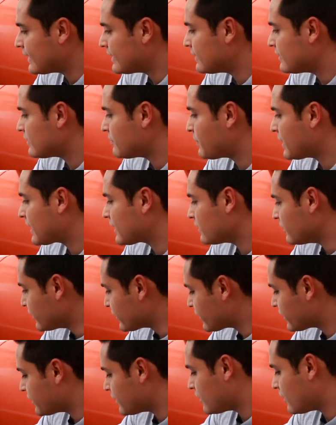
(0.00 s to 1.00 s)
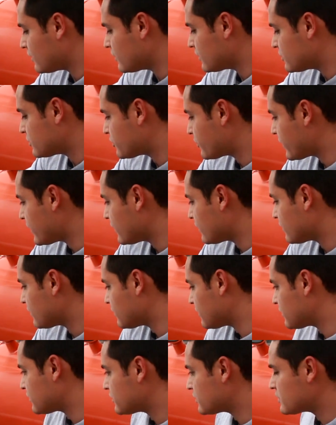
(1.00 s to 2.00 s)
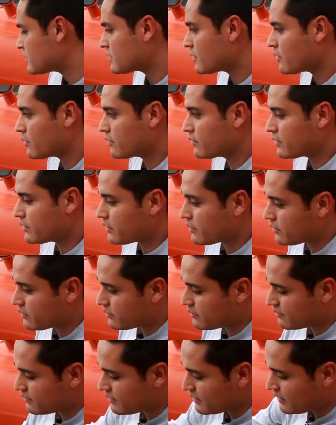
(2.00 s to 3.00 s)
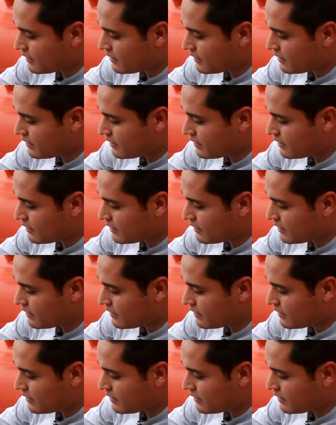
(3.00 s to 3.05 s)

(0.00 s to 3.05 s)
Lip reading: I needed to make it look good on the street, just so, you know,